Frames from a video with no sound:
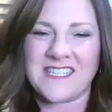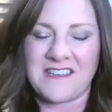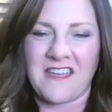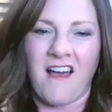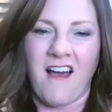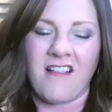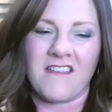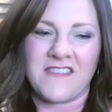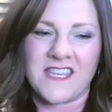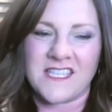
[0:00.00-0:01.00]
to look at all
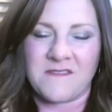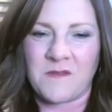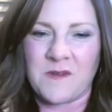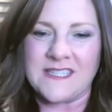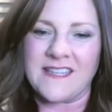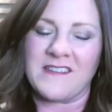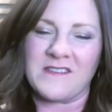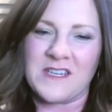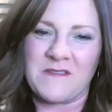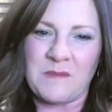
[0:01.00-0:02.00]
of the different ones and their
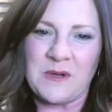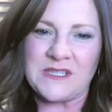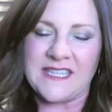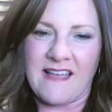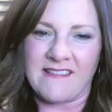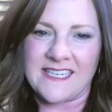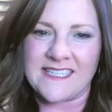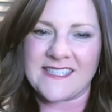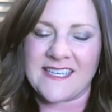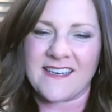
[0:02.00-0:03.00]
different
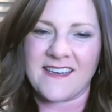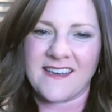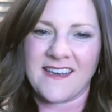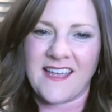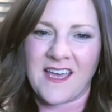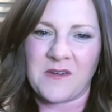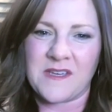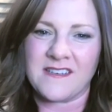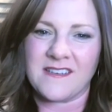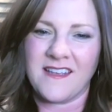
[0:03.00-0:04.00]
personalities and how
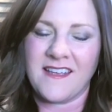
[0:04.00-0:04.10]
it